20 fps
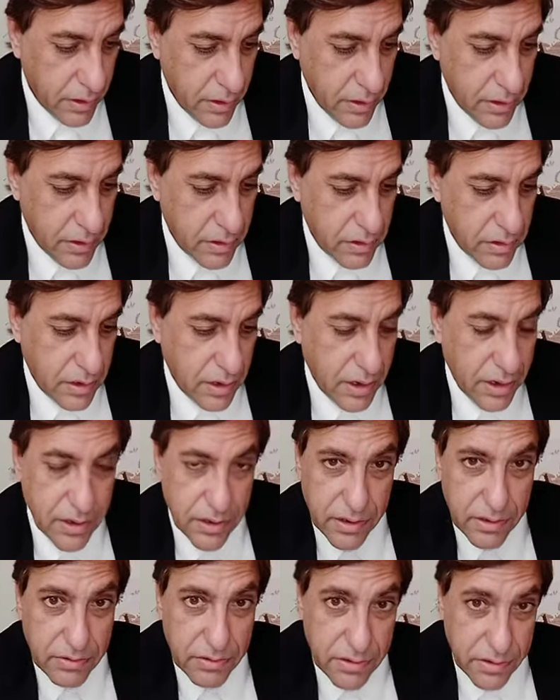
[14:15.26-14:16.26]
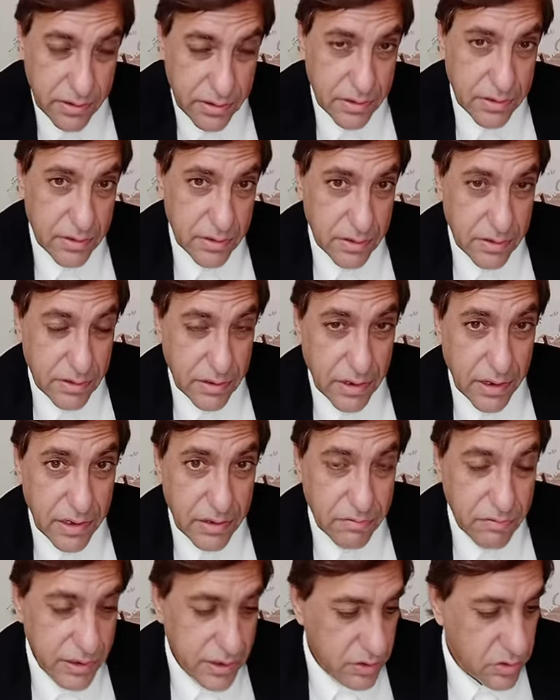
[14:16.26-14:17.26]
I uh, leave it to
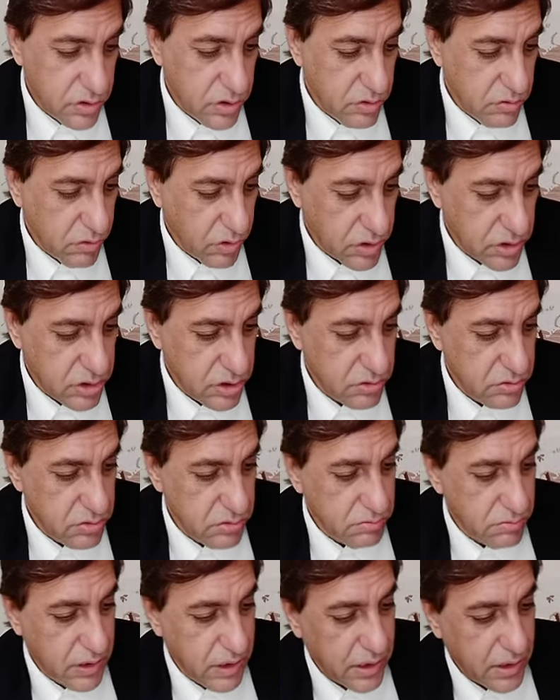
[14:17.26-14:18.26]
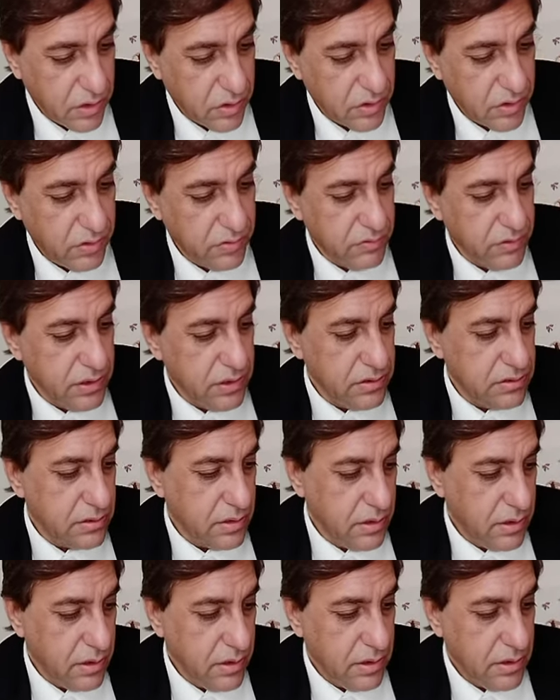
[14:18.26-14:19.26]
you what you make out of this.
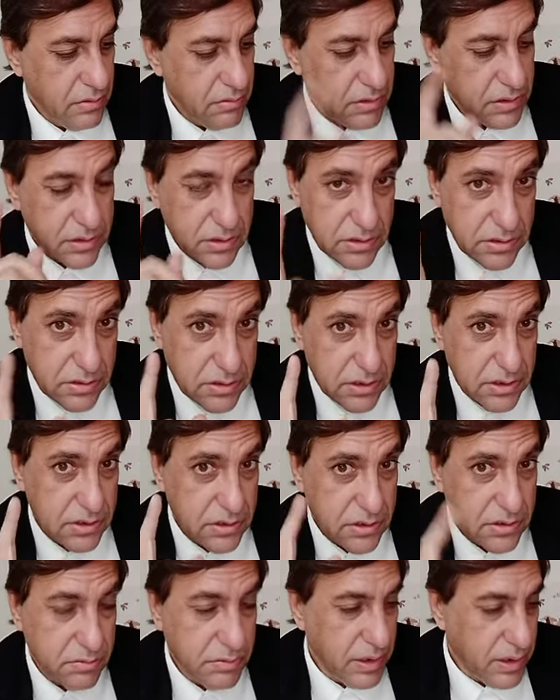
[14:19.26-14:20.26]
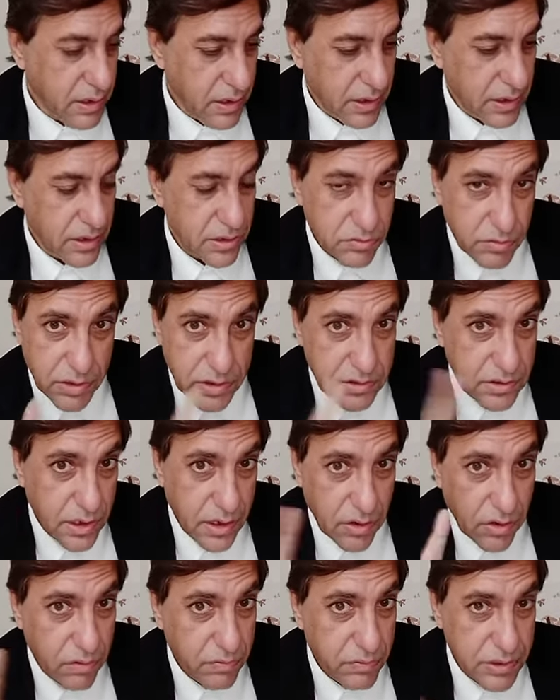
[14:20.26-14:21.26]
This is Jesus speaking. His words cannot be
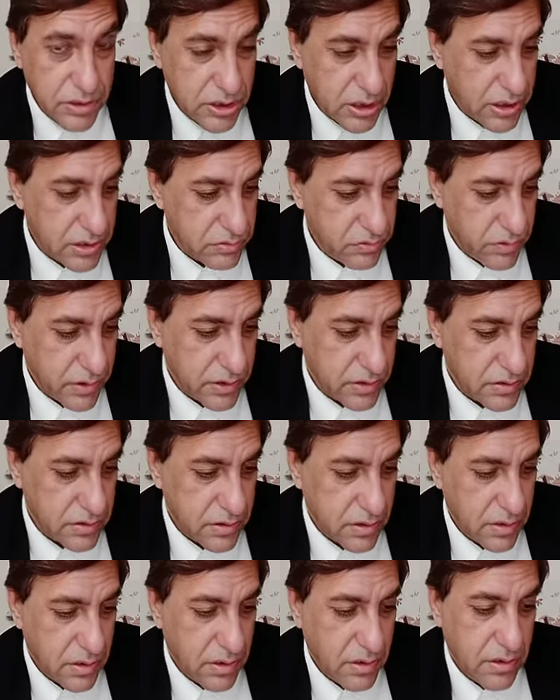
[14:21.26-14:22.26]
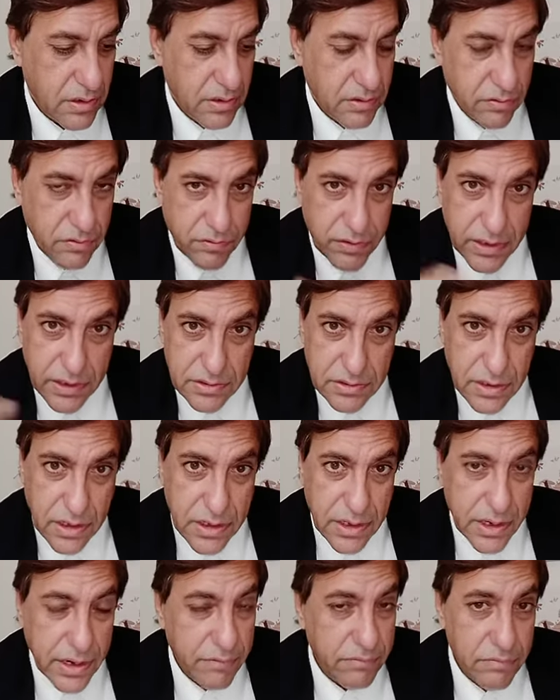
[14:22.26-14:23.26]
changed, friends. He has
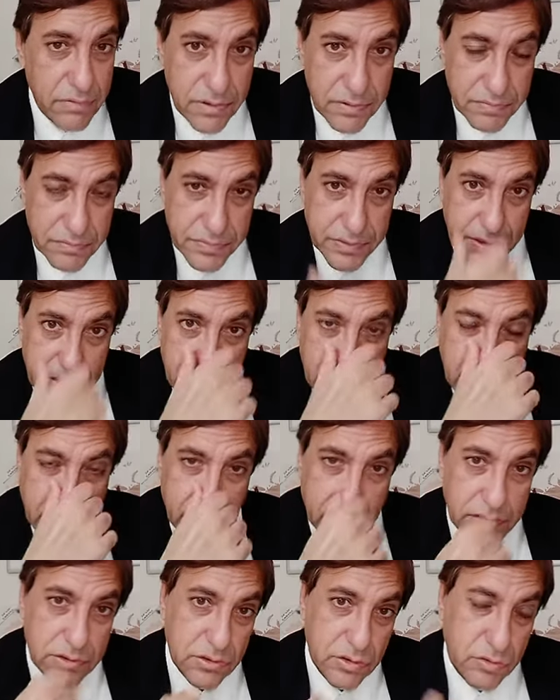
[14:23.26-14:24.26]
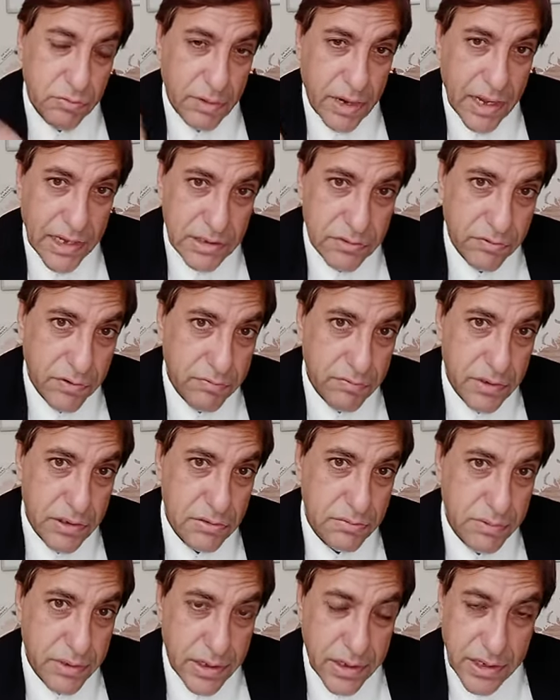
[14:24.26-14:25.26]
condemned the ones who blaspheme the
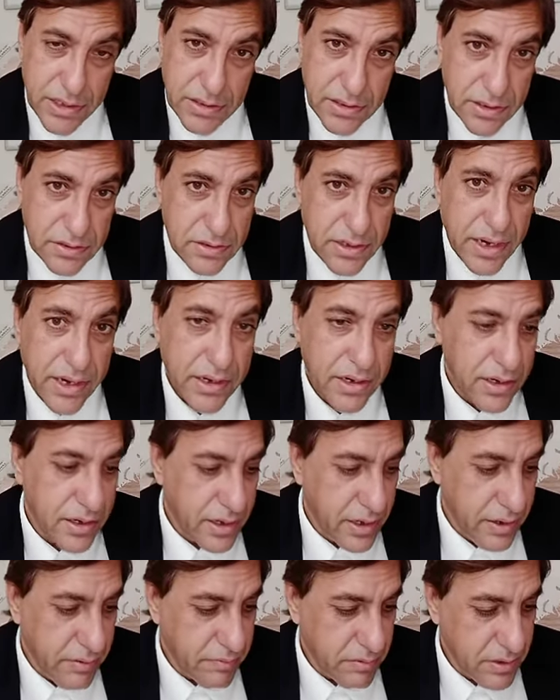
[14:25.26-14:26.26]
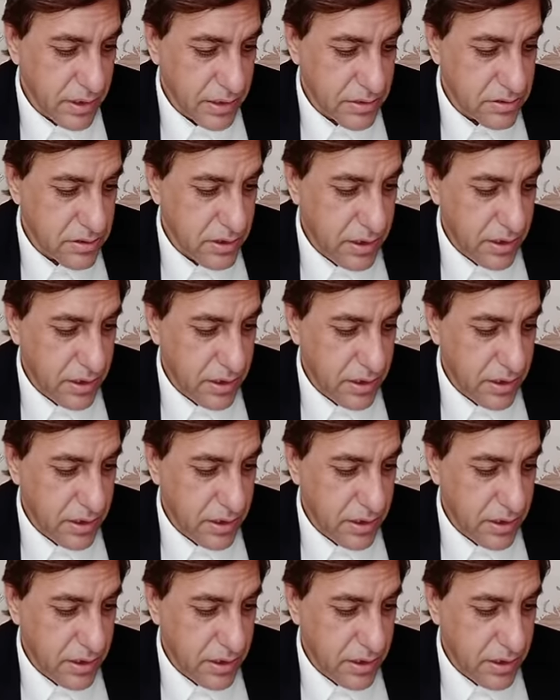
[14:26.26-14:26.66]
Spirit, they stand condemned. That's it.